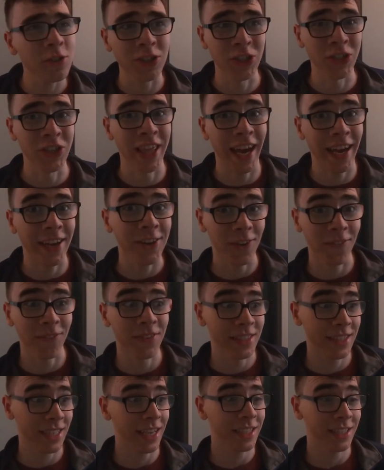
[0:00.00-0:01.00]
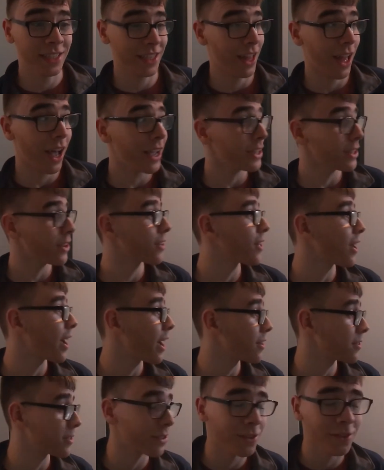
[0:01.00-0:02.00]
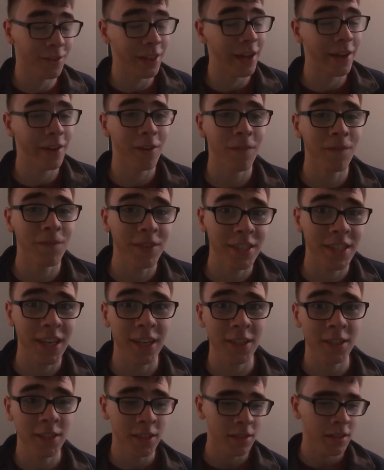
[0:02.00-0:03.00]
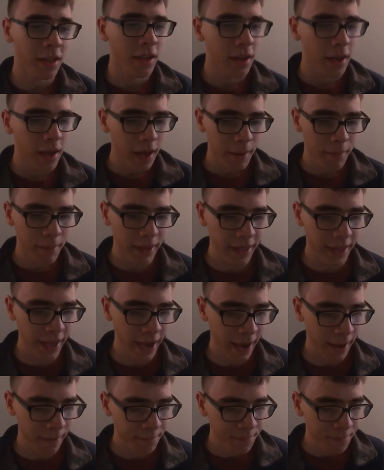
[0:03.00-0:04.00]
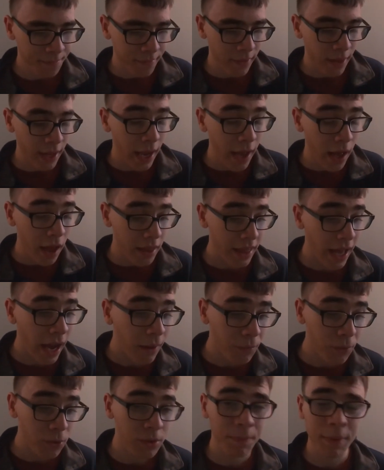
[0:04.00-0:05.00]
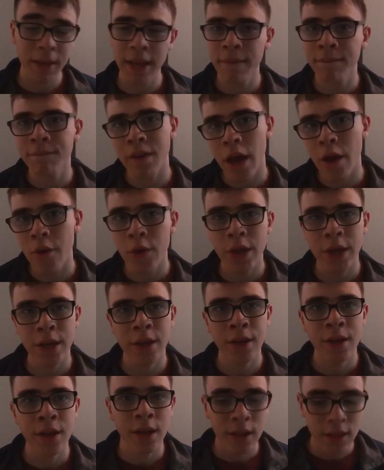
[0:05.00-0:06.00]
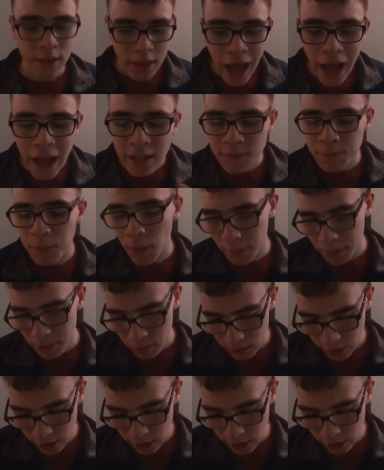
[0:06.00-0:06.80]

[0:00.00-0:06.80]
you do that conversation? I don't know how to do that conversation. But yeah, that would be a very... That's probably